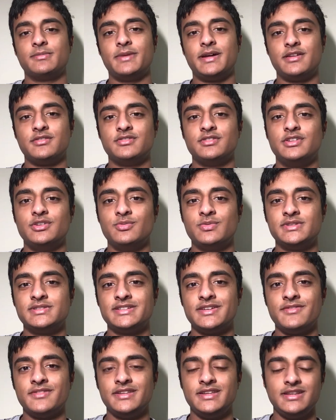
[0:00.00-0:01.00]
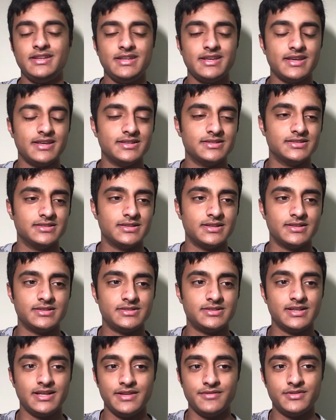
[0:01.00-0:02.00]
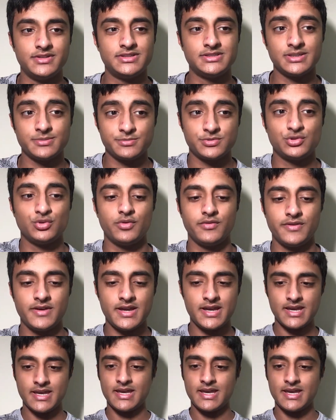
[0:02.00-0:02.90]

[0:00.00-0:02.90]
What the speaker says: managed to do in 17 years, and has delivered some sort of